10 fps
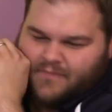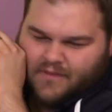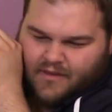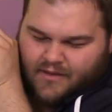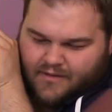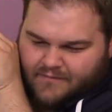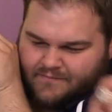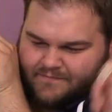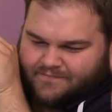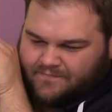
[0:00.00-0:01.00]

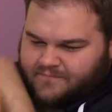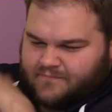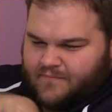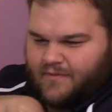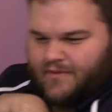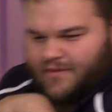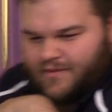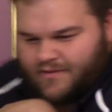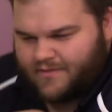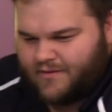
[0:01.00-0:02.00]

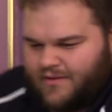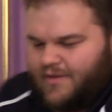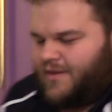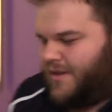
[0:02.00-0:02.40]
No words are spoken by the person on screen.